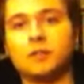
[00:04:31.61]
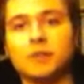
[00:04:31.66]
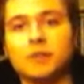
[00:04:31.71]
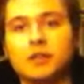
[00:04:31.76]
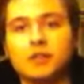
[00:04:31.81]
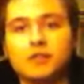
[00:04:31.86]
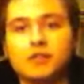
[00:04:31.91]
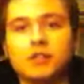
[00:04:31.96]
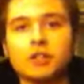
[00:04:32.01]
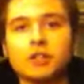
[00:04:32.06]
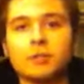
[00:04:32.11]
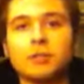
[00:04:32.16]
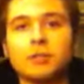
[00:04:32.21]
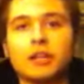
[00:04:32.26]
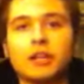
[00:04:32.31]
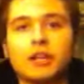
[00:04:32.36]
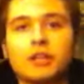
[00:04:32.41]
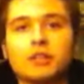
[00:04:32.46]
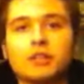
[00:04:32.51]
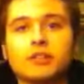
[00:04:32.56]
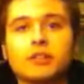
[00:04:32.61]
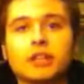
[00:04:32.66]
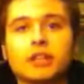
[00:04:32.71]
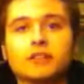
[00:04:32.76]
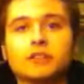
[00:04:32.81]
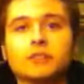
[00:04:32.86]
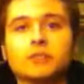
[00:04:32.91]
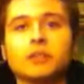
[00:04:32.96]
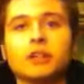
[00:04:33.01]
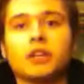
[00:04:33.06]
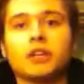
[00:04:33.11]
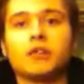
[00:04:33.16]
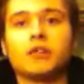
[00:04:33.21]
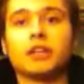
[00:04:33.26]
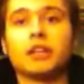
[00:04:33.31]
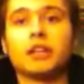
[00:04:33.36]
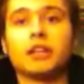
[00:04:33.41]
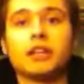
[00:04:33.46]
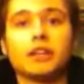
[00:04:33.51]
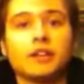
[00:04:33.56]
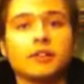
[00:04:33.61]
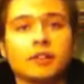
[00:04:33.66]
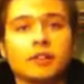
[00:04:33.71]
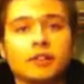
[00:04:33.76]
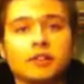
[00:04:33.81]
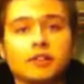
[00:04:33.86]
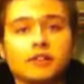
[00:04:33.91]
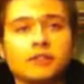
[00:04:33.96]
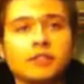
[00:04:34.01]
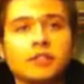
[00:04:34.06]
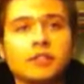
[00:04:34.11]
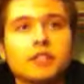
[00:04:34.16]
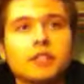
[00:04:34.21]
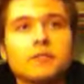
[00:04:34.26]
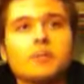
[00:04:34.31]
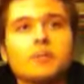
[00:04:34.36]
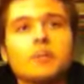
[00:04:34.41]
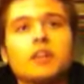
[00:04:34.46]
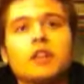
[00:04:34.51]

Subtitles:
If you're a player who likes to play really aggressively,